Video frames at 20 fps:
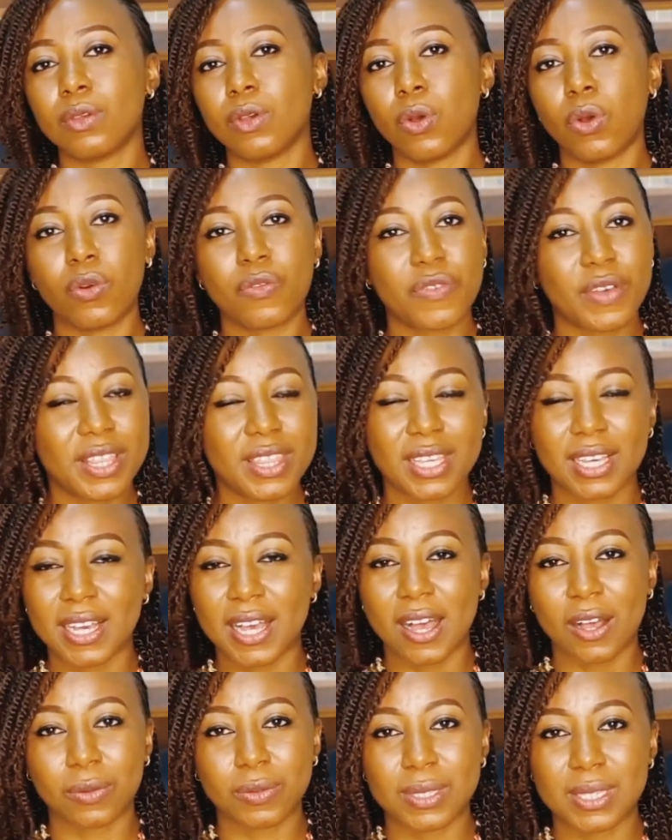over the
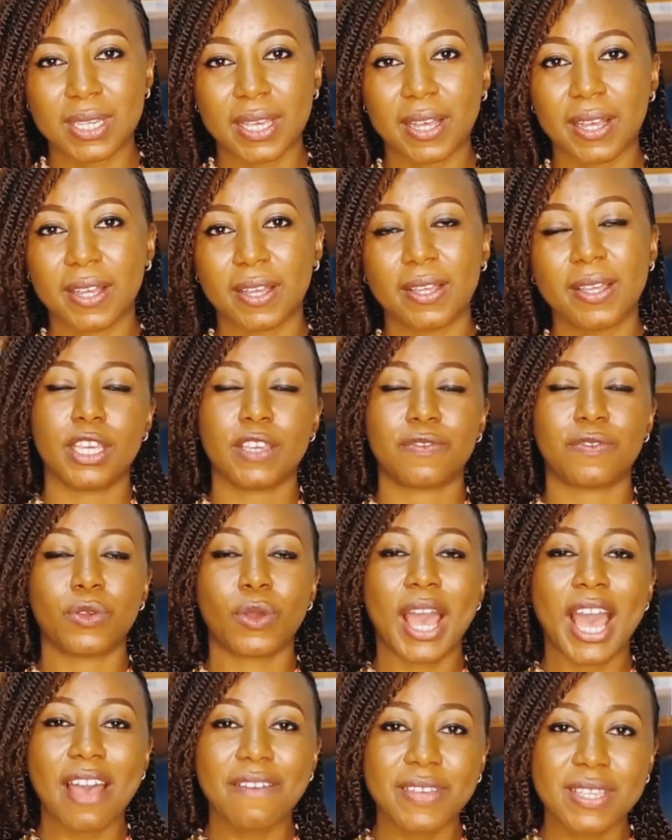counter. If you
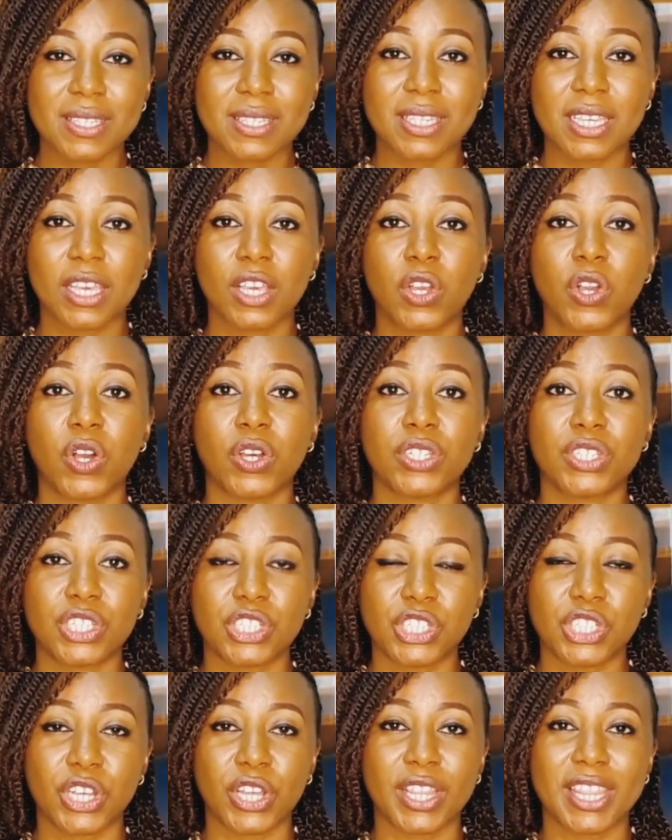have a skin
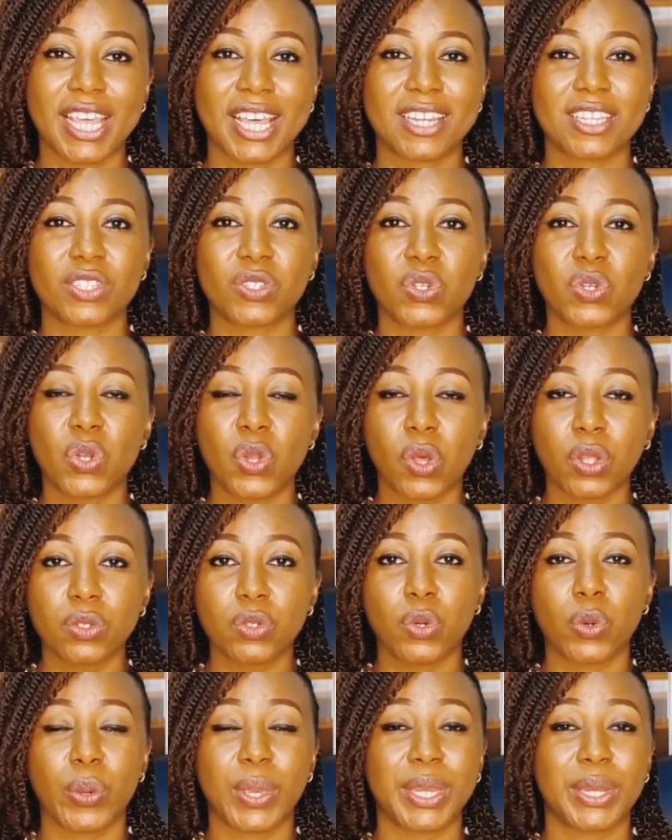condition that is
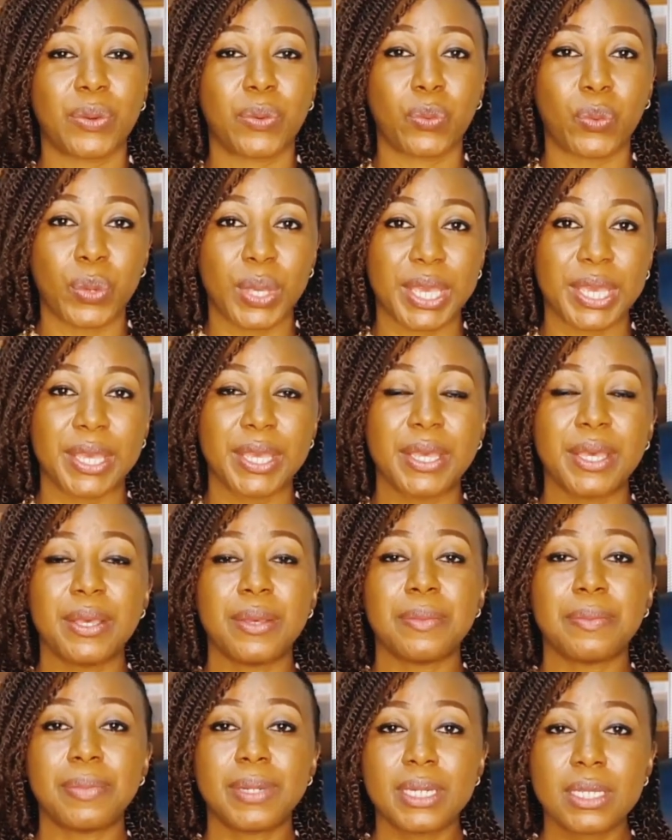not going away,
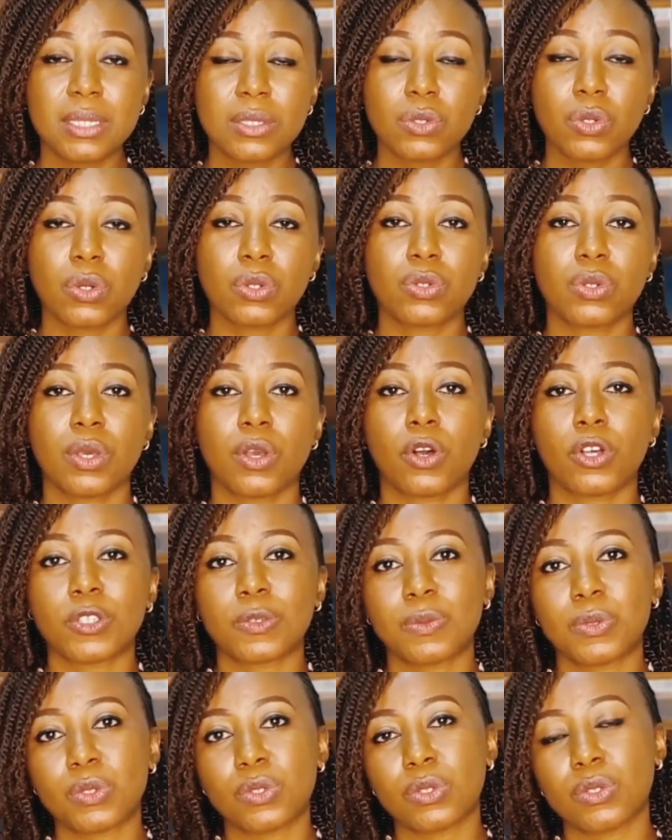please go to a
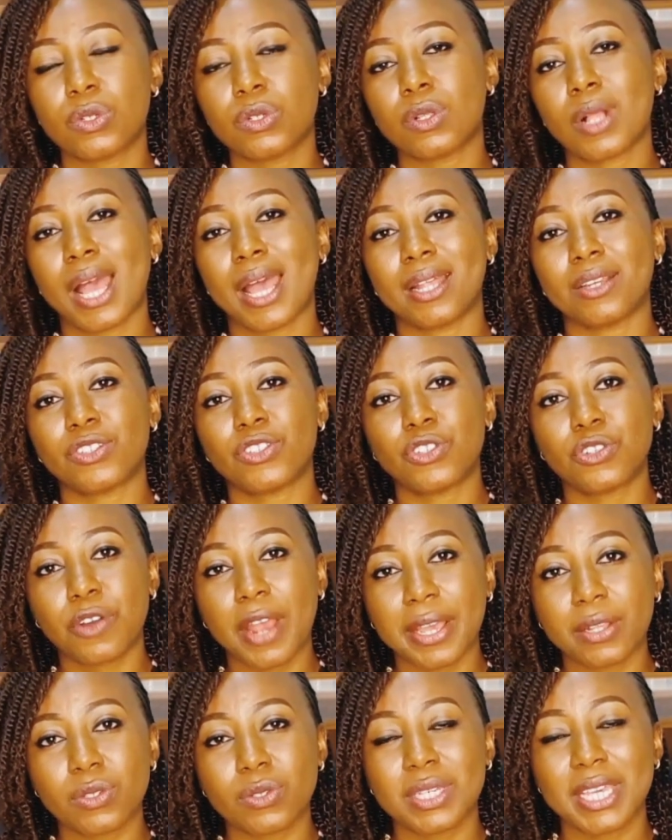hospital and
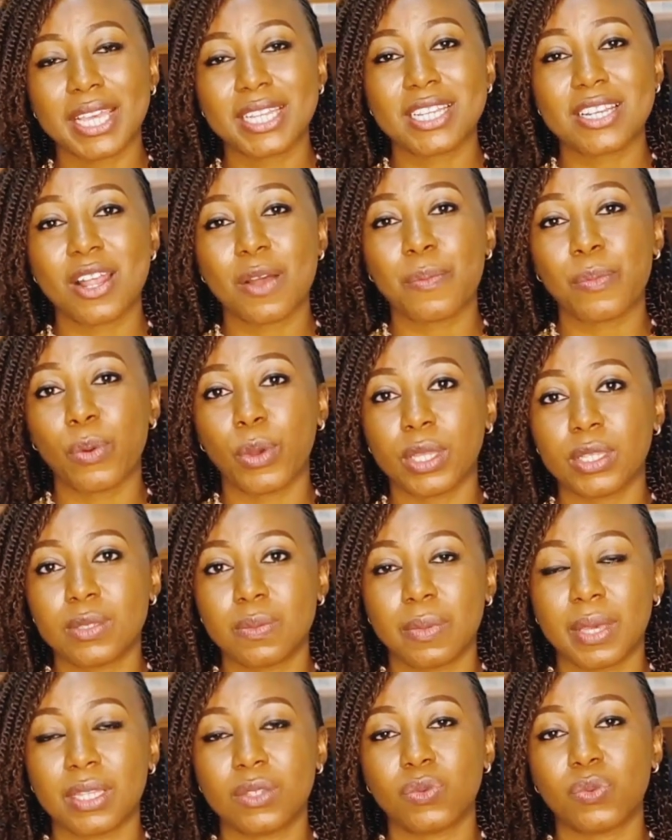try to get an
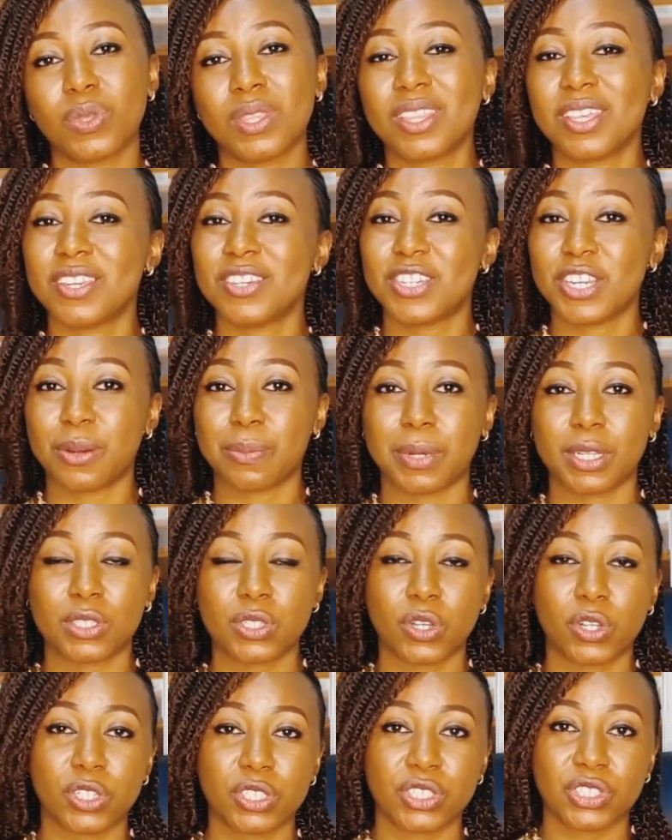appointment with a
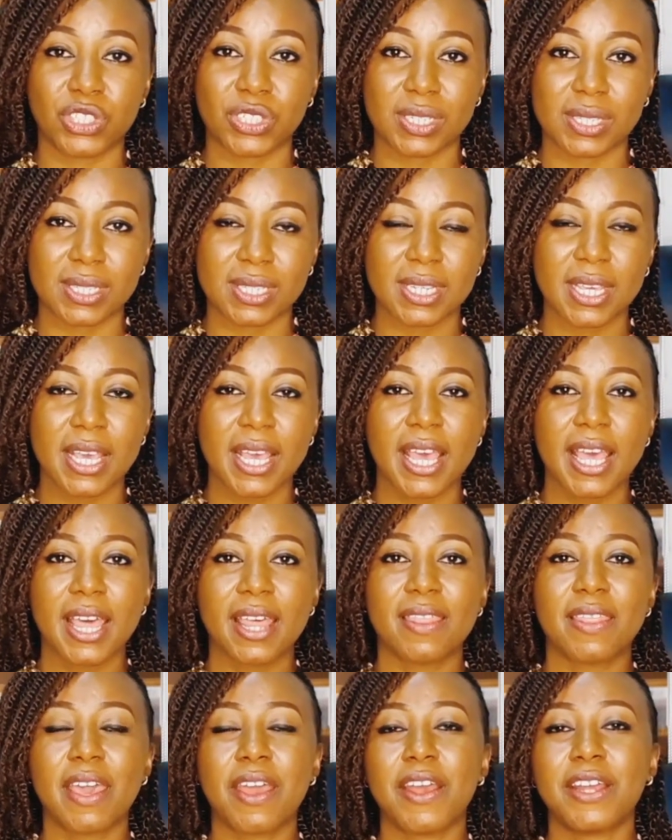dermatologist.
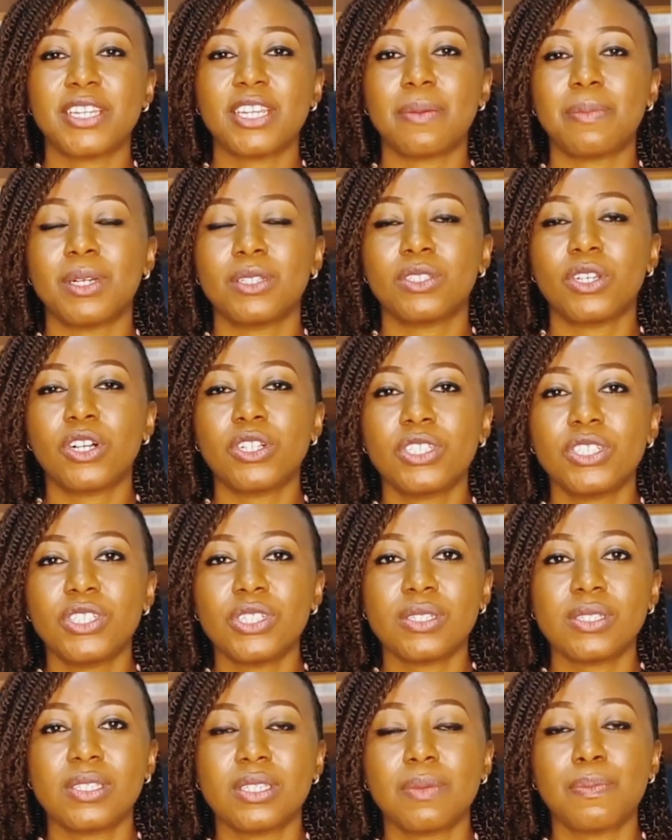There are
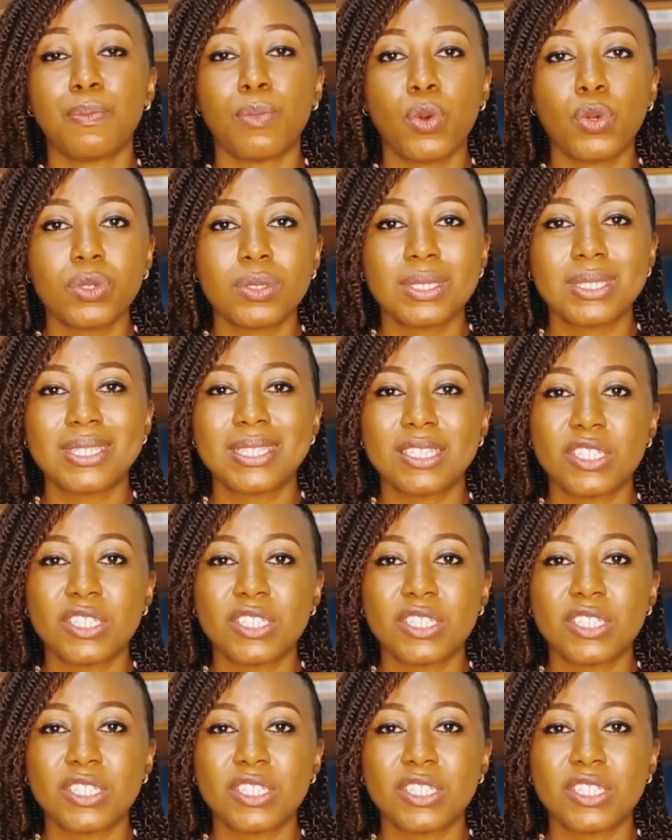dermatologists in most